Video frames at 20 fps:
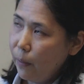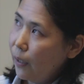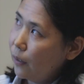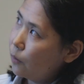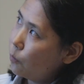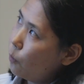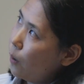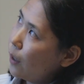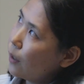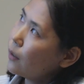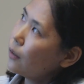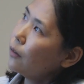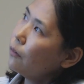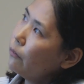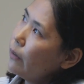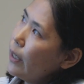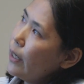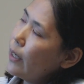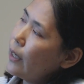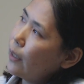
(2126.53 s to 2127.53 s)
but
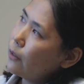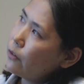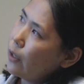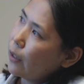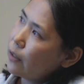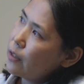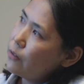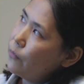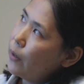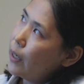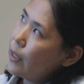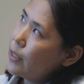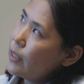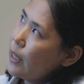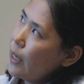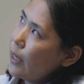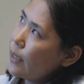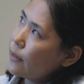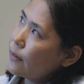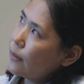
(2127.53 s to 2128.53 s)
one really attractive
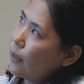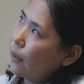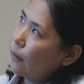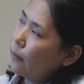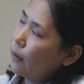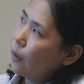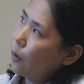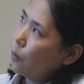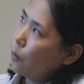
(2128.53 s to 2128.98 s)
idea is that